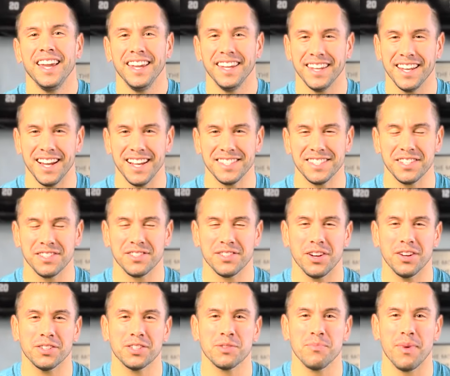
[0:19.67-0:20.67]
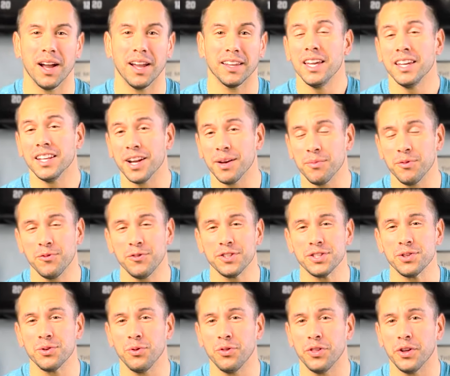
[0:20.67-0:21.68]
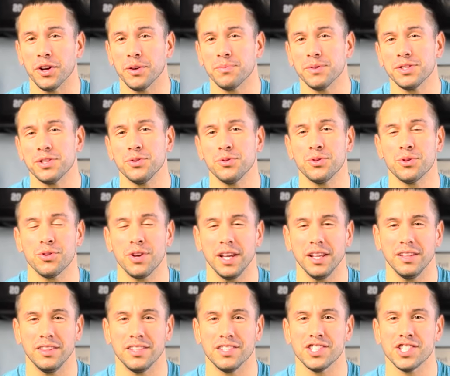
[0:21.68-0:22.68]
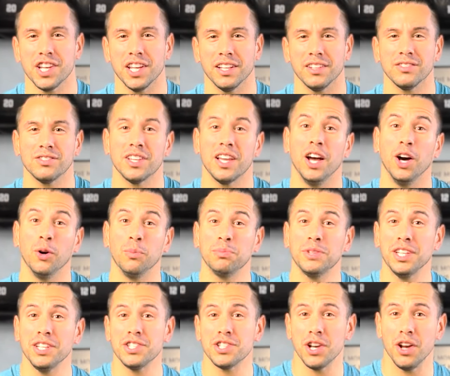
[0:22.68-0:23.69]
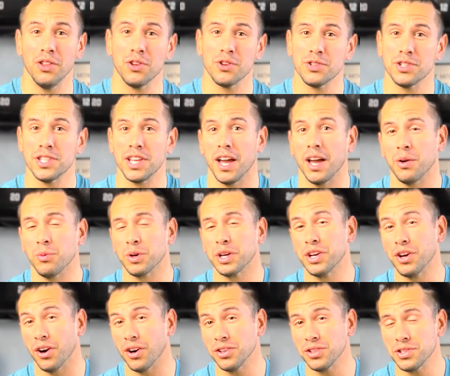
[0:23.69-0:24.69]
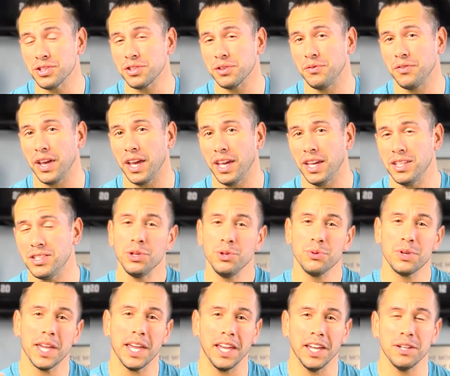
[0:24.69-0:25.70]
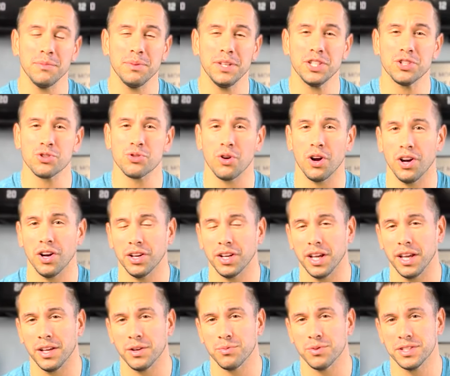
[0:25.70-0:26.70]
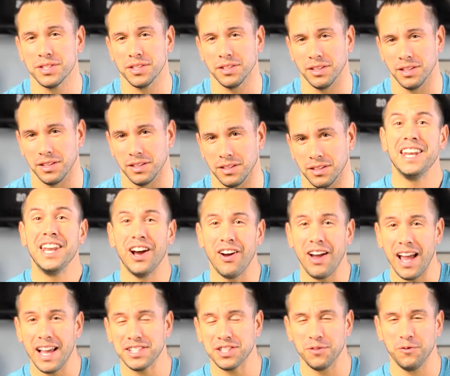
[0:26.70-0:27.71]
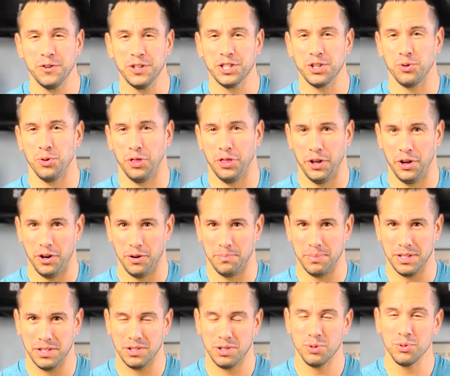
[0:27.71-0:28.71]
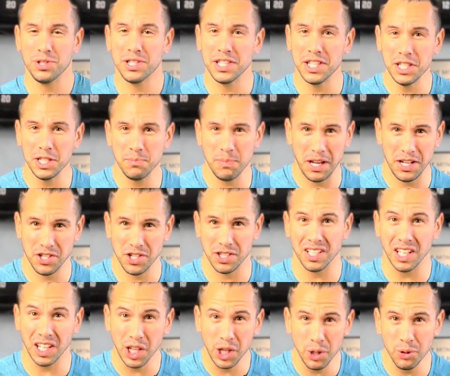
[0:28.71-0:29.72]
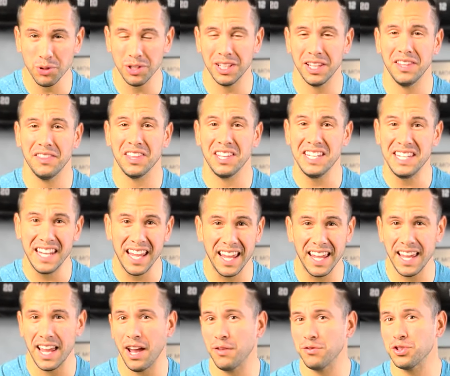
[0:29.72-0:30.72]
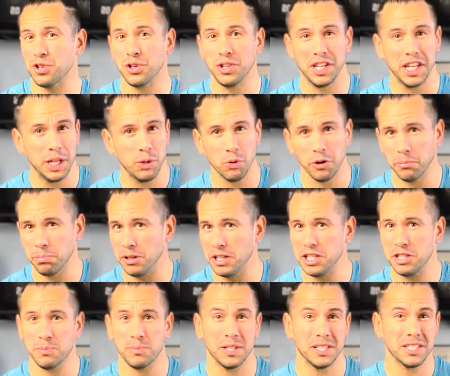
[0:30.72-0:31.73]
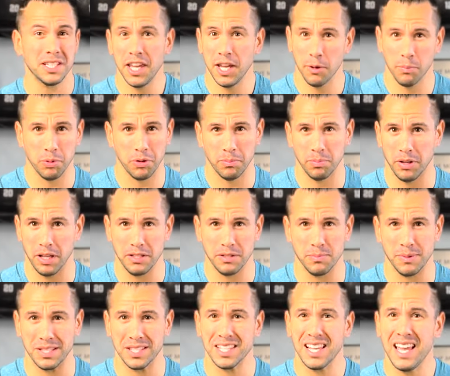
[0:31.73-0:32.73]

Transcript: Hey guys, it's Dr. Mike, and I'm a physical therapist who created this channel to help teach others that regardless of age, you can be strong and resilient. Now, as a physical therapist who sees patients literally the day after knee replacements, hip replacements,